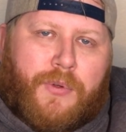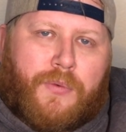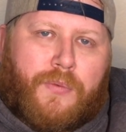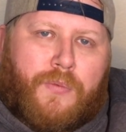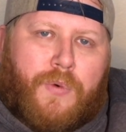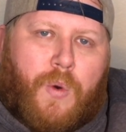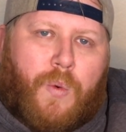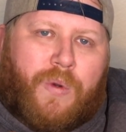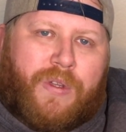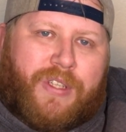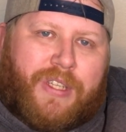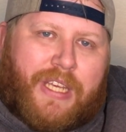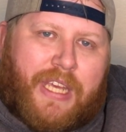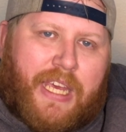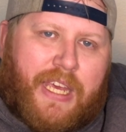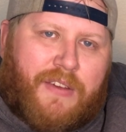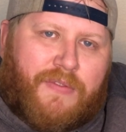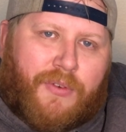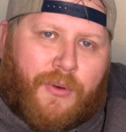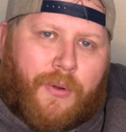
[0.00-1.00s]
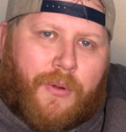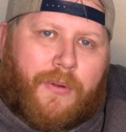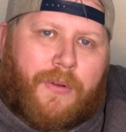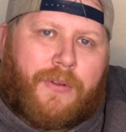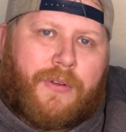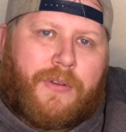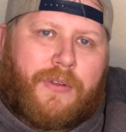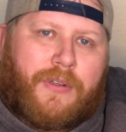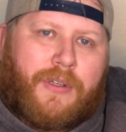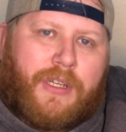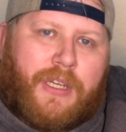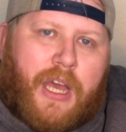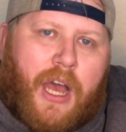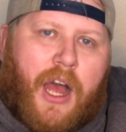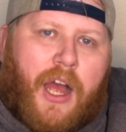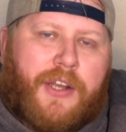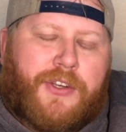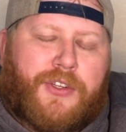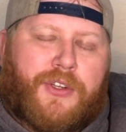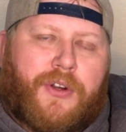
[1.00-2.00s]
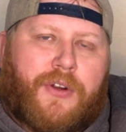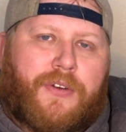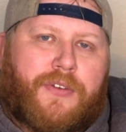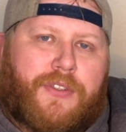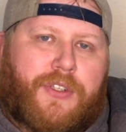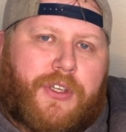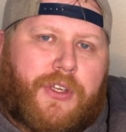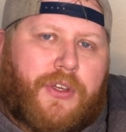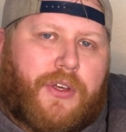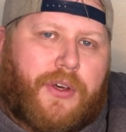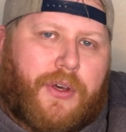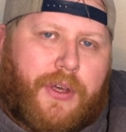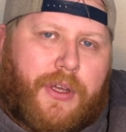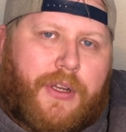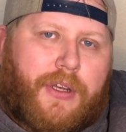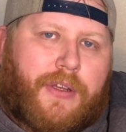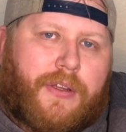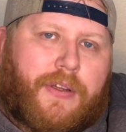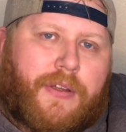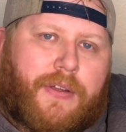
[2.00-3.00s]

What was evil, God turned to good.